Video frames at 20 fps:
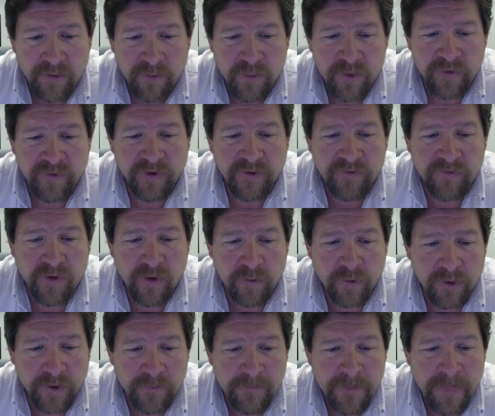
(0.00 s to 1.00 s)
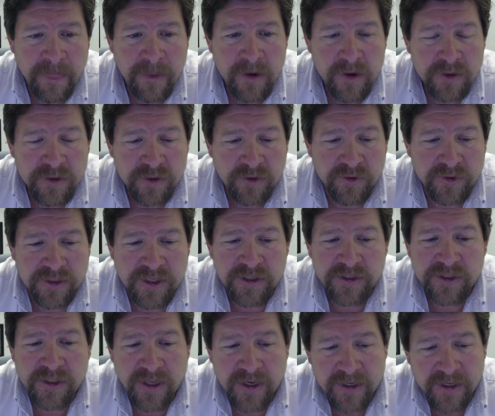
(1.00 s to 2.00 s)
moving forward. So
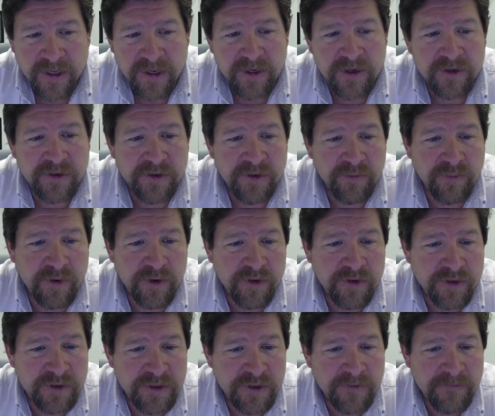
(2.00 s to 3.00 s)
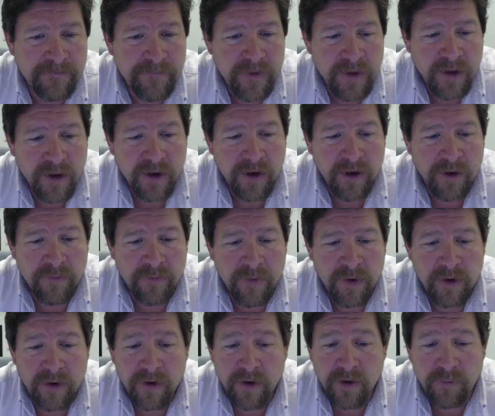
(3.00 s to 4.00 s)
essentially, I'd like you to produce
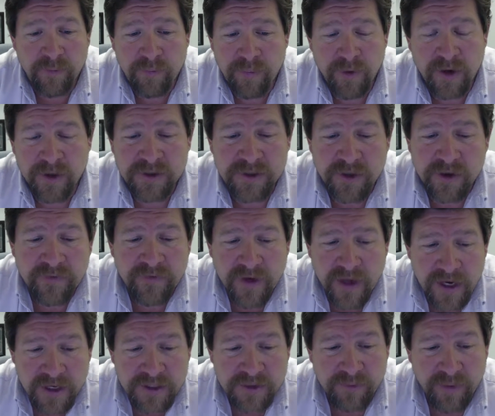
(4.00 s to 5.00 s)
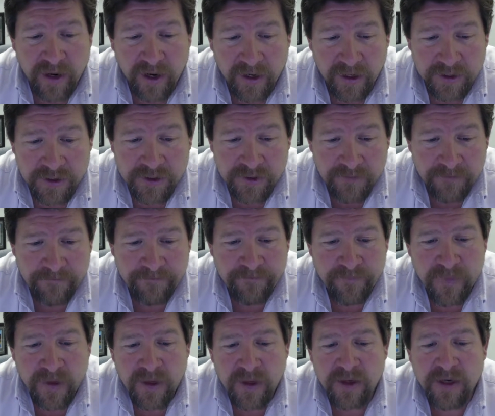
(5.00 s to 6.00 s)
a certification package.
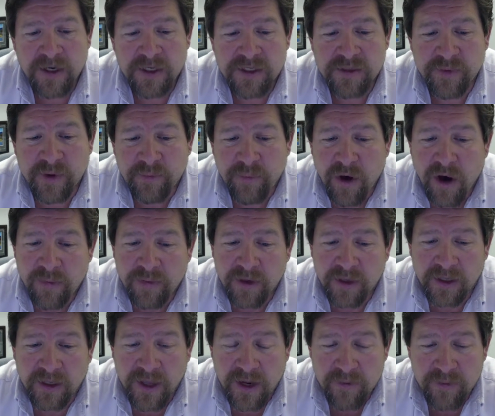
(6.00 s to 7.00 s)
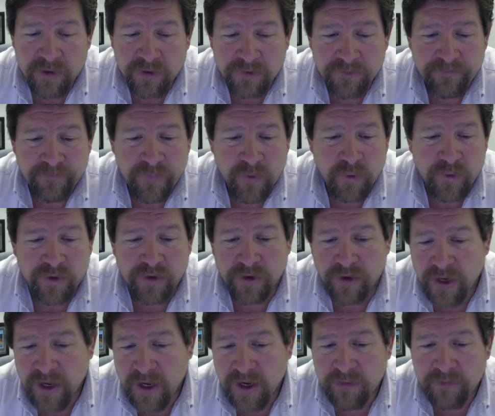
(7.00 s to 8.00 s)
It needs to be properly labeled with
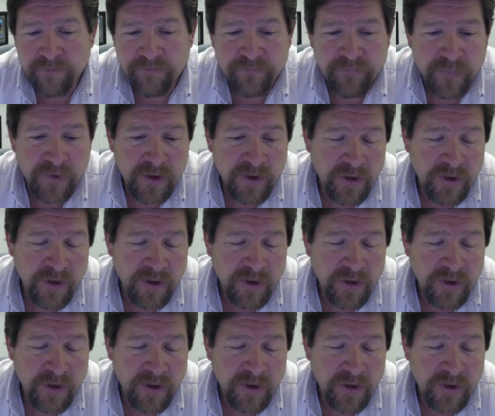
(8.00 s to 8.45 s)
your name,